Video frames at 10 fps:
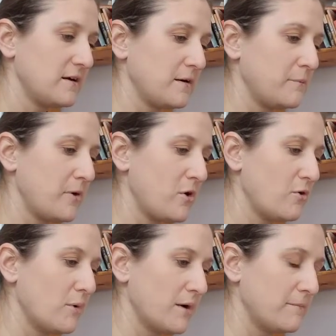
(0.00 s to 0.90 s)
a
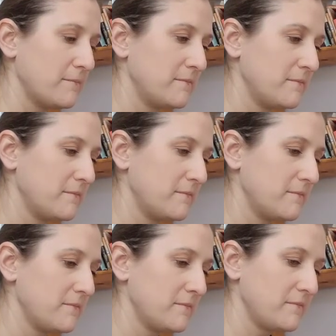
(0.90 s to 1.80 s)
poem
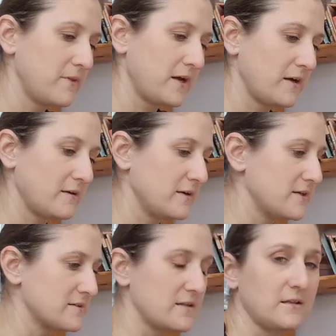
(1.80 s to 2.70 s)
that
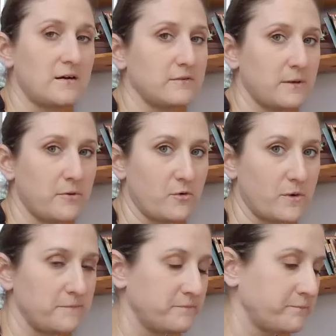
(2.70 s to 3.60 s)
is a lovely
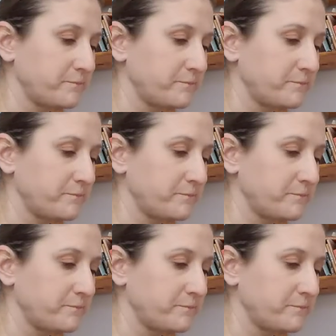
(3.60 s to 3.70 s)
poem.